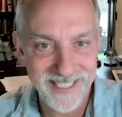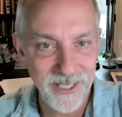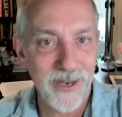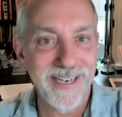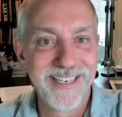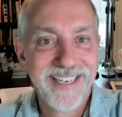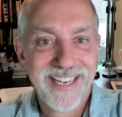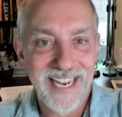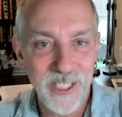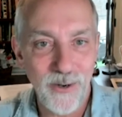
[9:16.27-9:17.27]
and so i
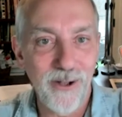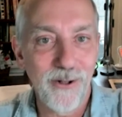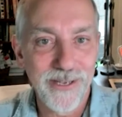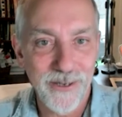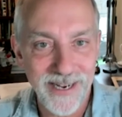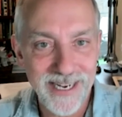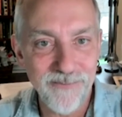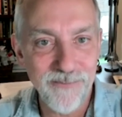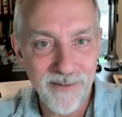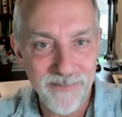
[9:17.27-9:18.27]
and so i'll you know i
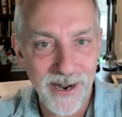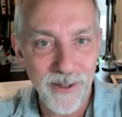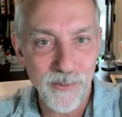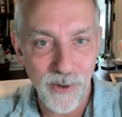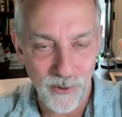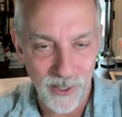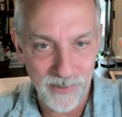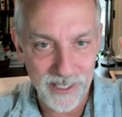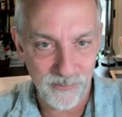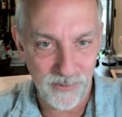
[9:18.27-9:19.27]
have my other book going
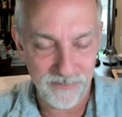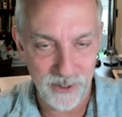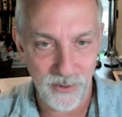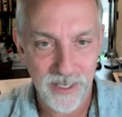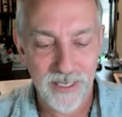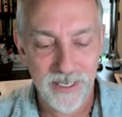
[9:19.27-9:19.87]
to page five so